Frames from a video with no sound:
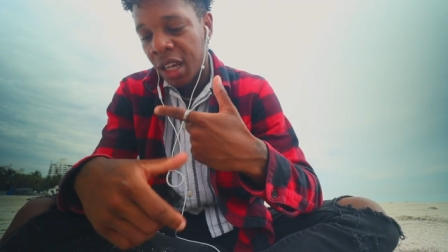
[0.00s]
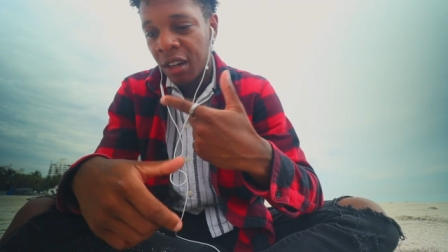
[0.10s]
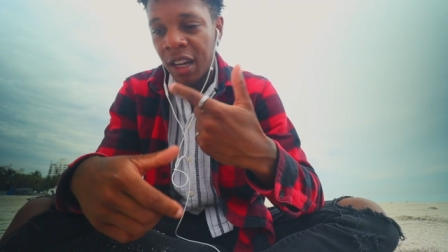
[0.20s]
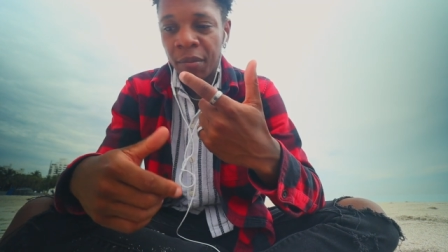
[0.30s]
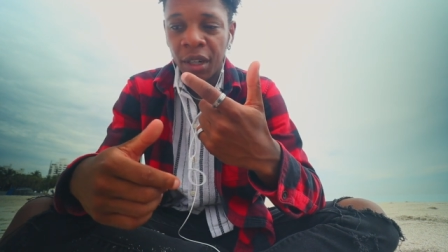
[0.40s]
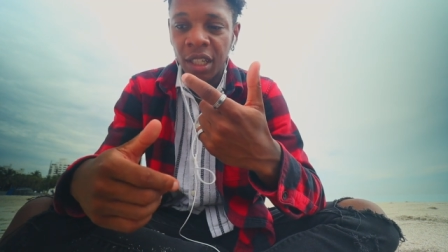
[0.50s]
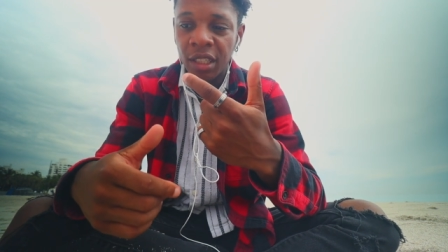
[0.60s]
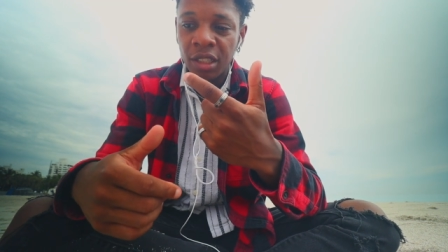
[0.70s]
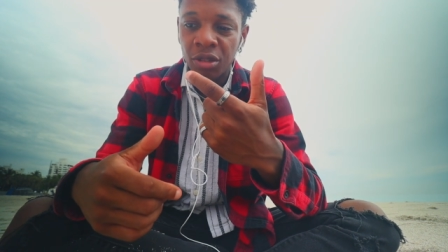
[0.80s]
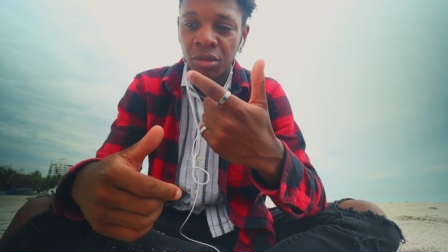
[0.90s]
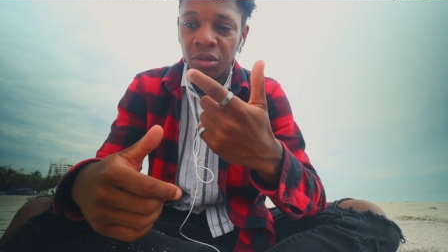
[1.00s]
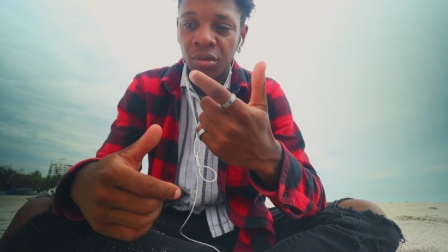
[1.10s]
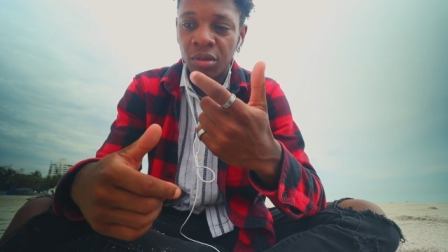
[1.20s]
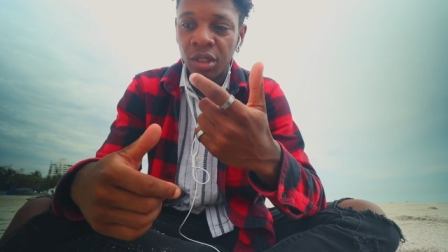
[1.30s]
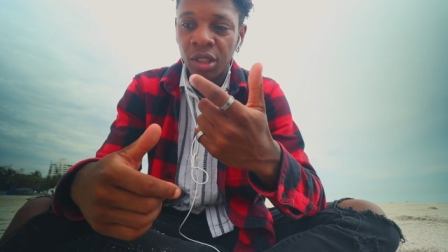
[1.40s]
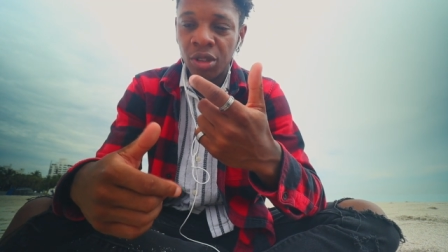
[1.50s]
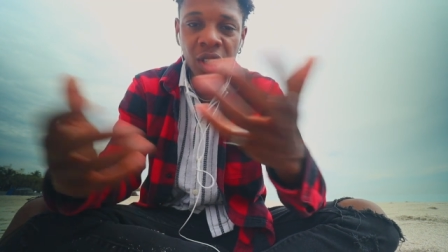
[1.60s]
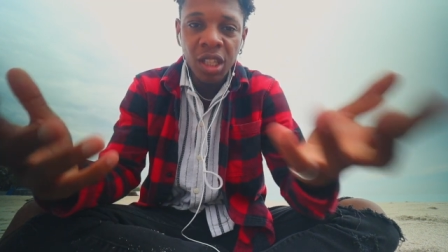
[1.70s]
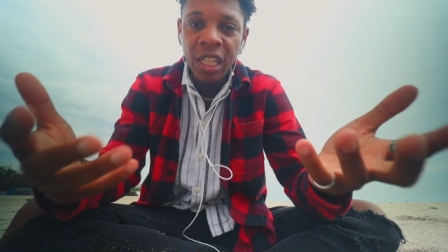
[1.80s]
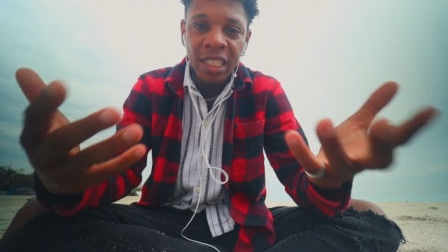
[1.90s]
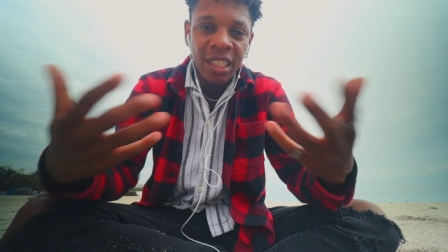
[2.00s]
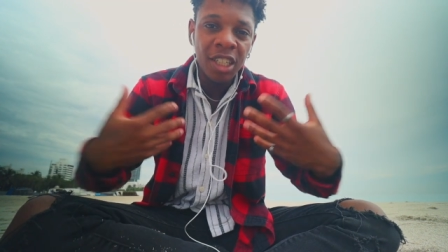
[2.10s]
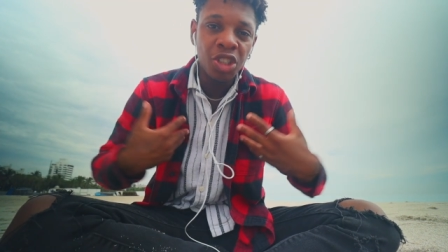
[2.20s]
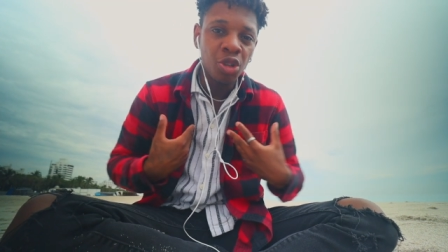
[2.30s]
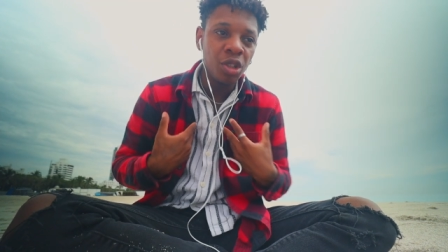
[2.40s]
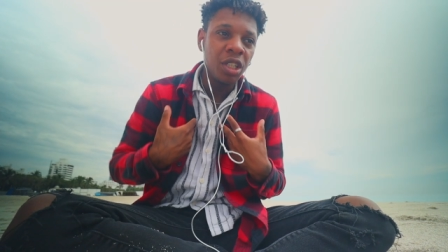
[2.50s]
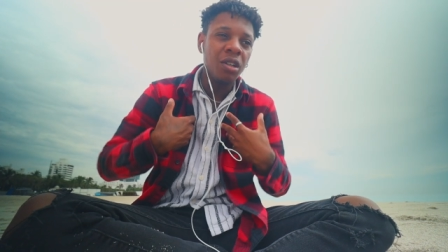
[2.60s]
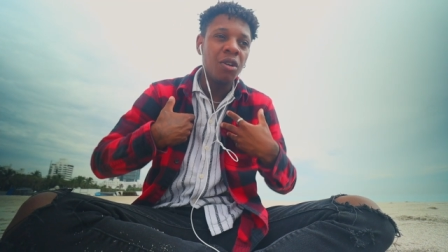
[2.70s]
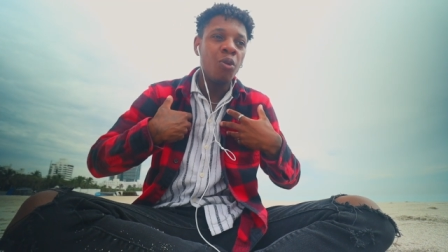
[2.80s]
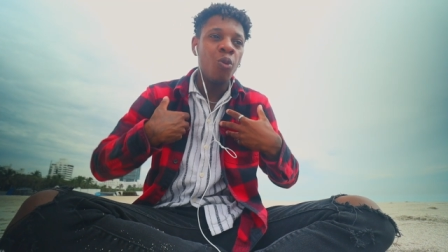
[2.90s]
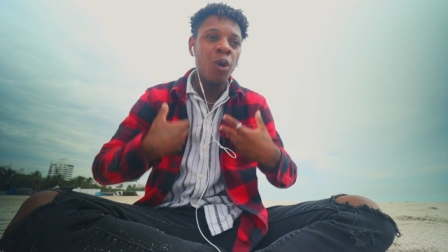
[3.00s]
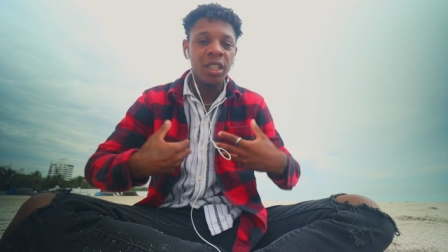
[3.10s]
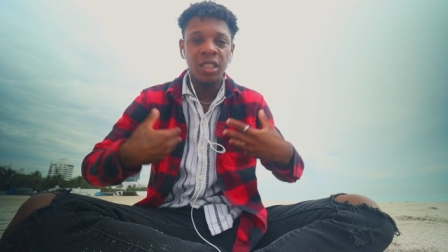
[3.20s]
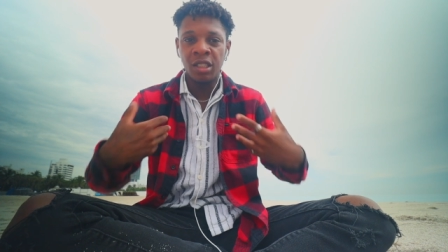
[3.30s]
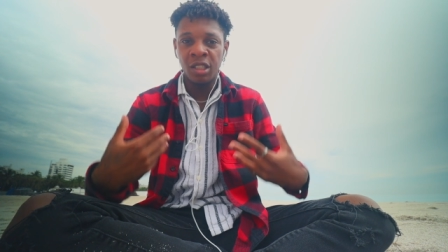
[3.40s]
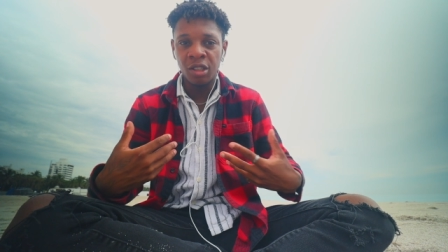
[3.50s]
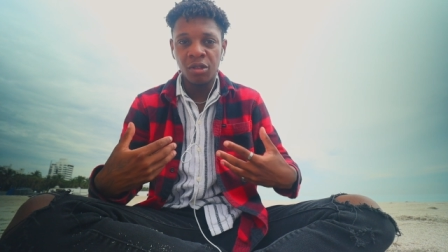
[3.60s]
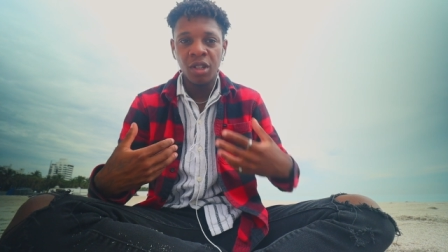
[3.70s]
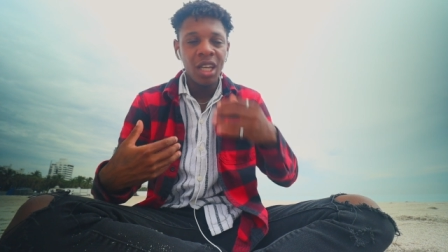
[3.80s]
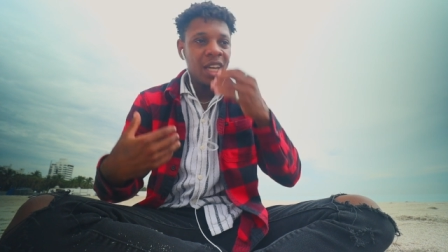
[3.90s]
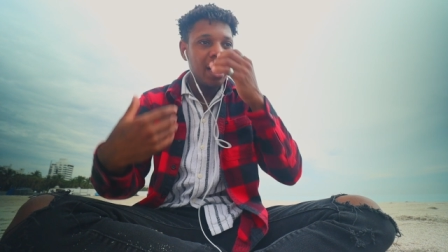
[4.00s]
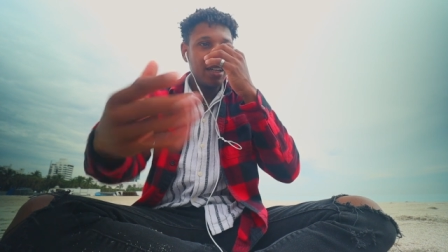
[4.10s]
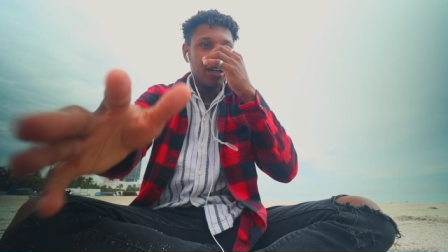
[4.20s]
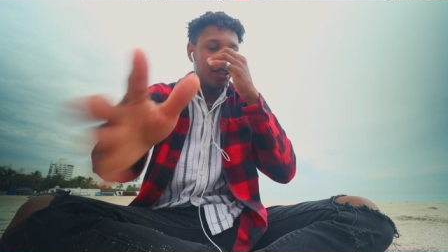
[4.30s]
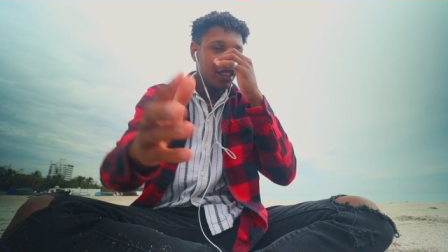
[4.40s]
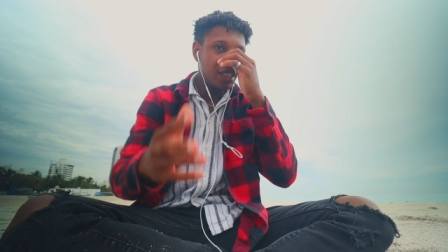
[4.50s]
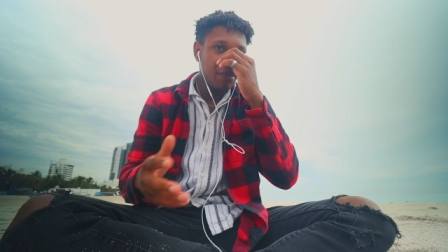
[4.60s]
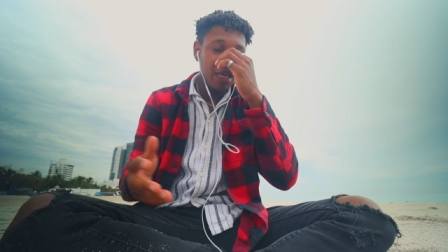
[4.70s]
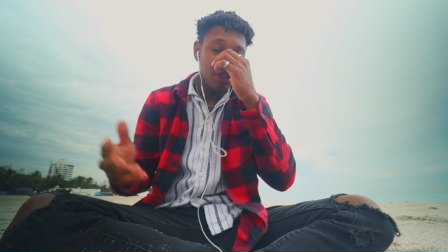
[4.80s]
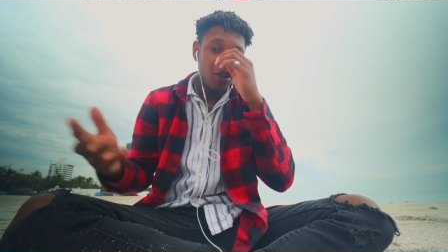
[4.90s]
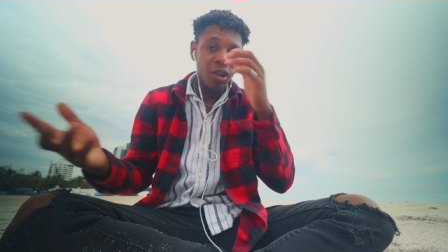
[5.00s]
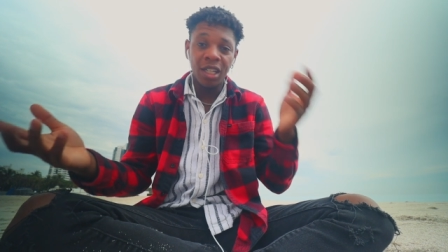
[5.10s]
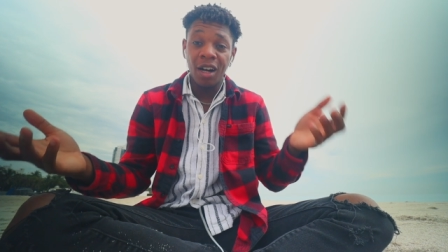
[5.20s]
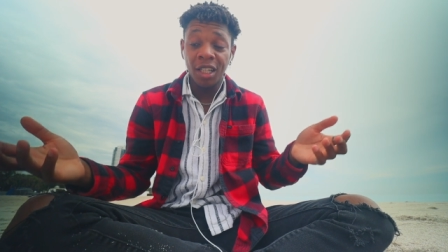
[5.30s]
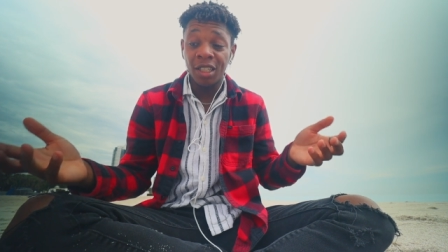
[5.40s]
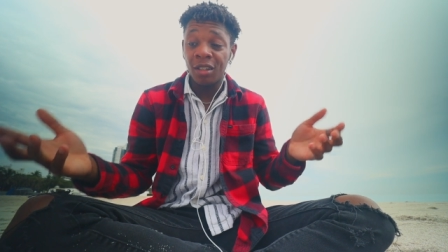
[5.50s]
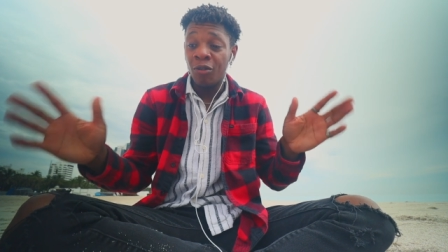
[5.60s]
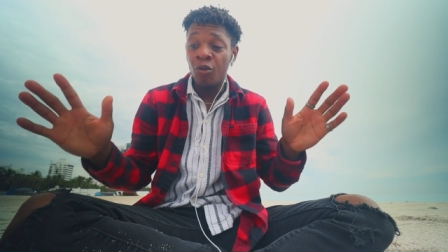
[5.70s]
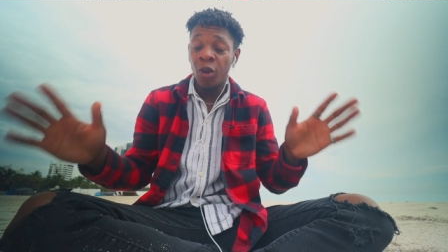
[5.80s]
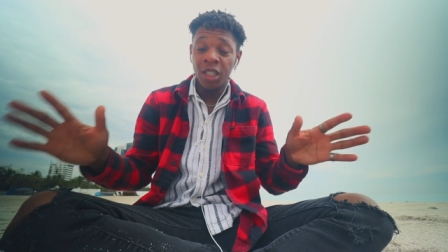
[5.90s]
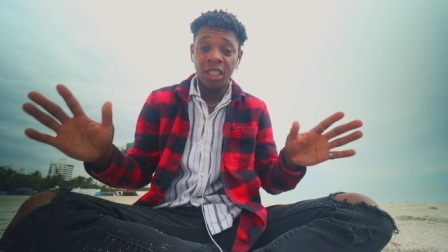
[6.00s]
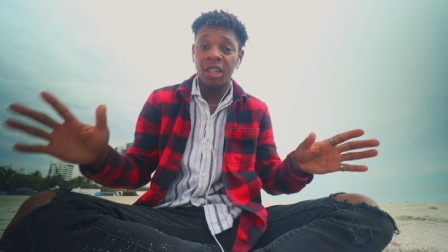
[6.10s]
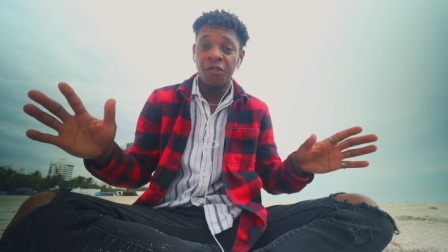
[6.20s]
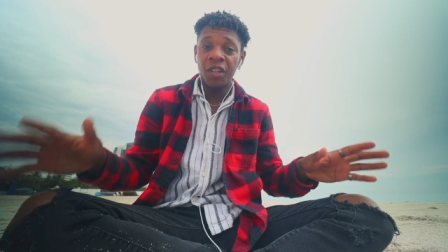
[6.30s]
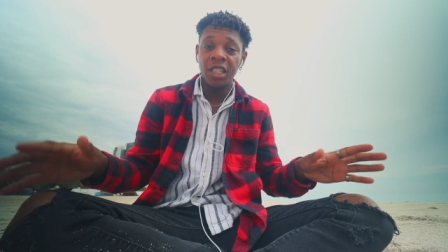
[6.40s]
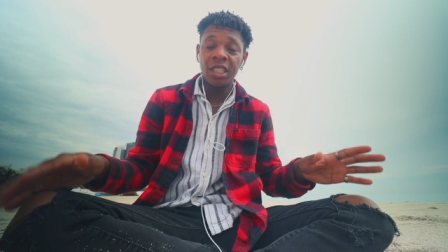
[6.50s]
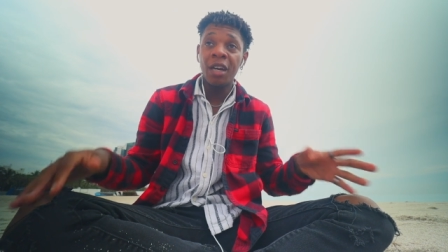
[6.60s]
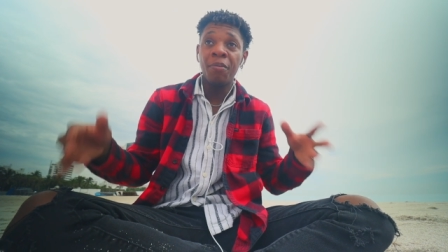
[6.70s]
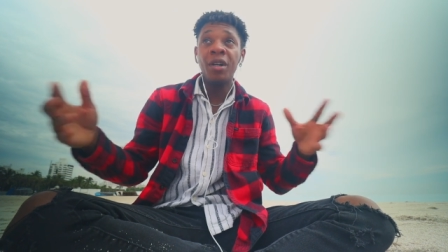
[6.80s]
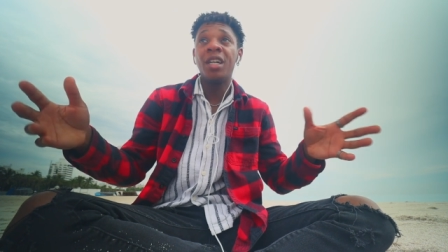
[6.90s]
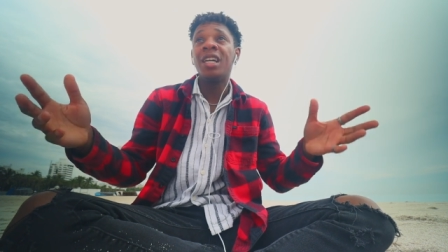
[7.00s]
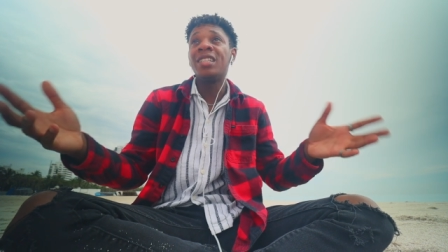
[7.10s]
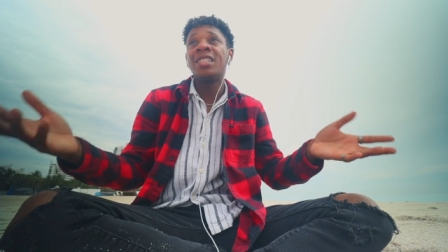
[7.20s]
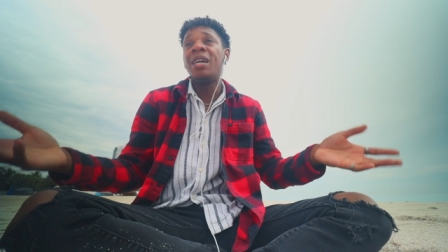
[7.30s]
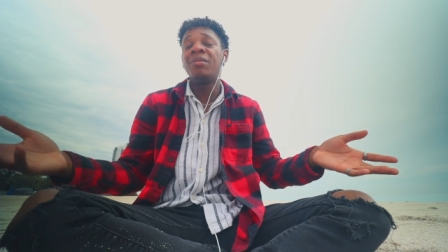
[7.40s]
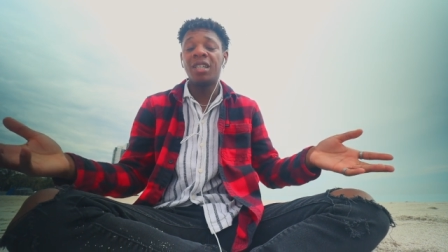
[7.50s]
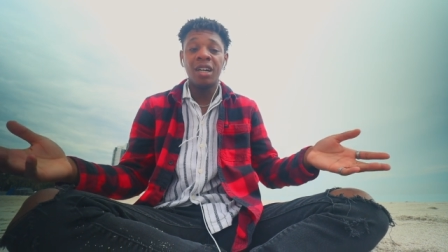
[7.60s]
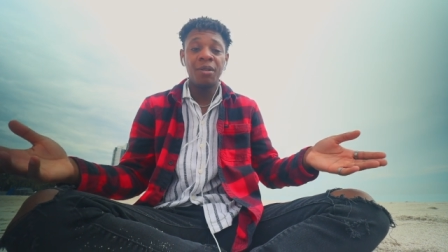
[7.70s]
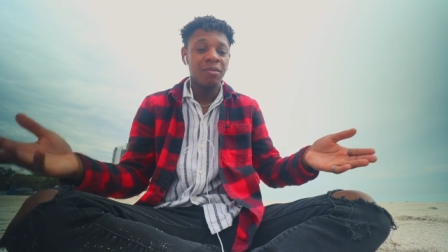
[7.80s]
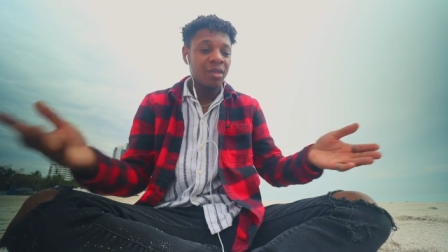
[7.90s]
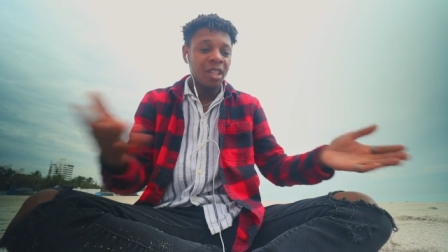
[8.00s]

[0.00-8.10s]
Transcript: I don't have money to do the things that I truly want to do. And honestly, maybe going to college wasn't going to fix that, but at the same time,